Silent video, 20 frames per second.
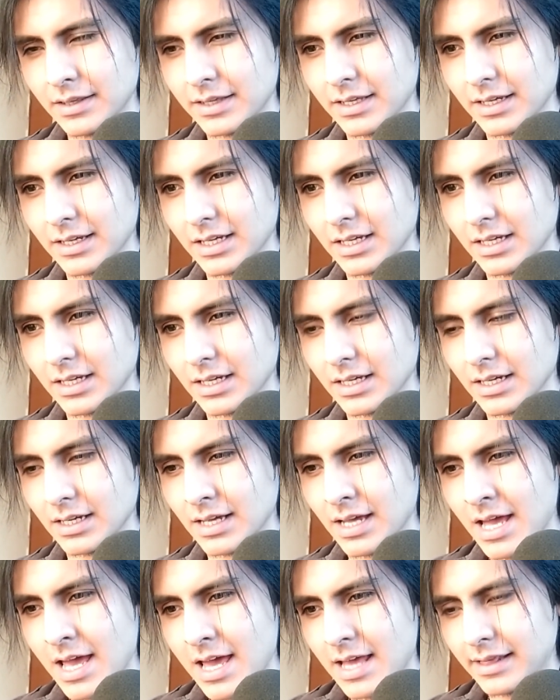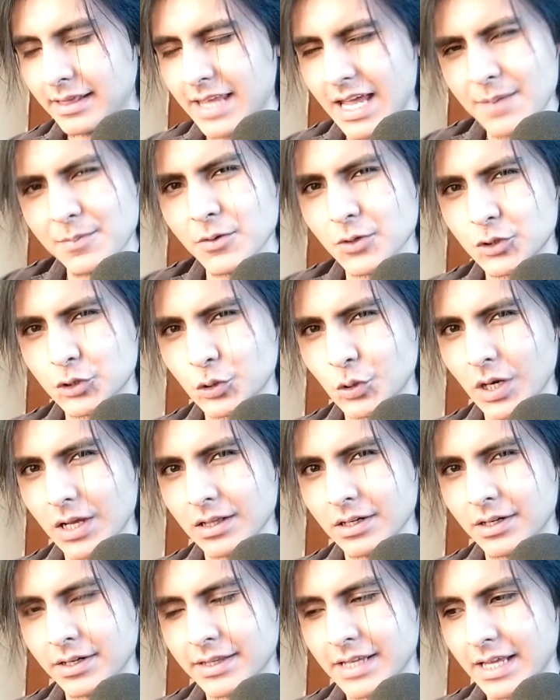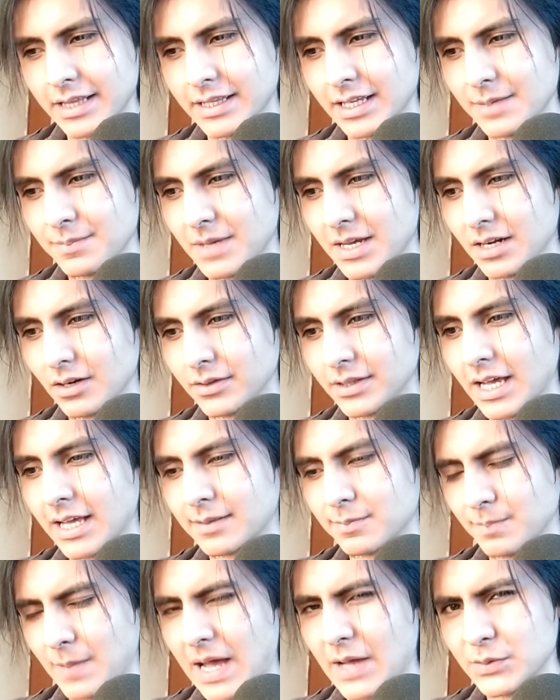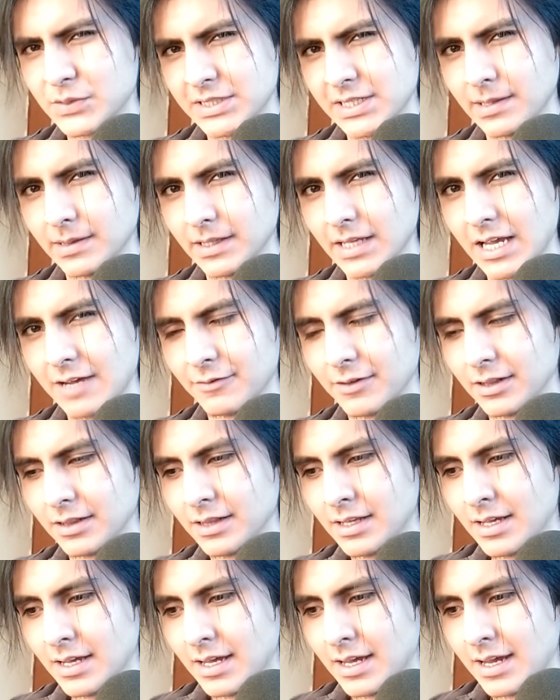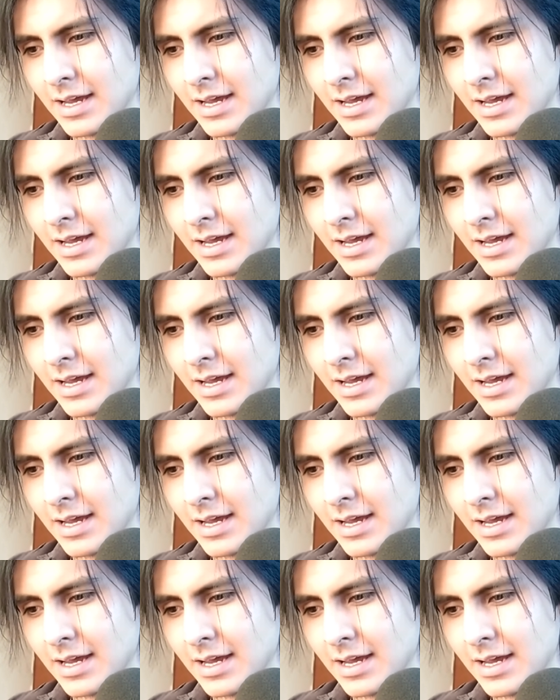the demo trailer that they made on that mountain level,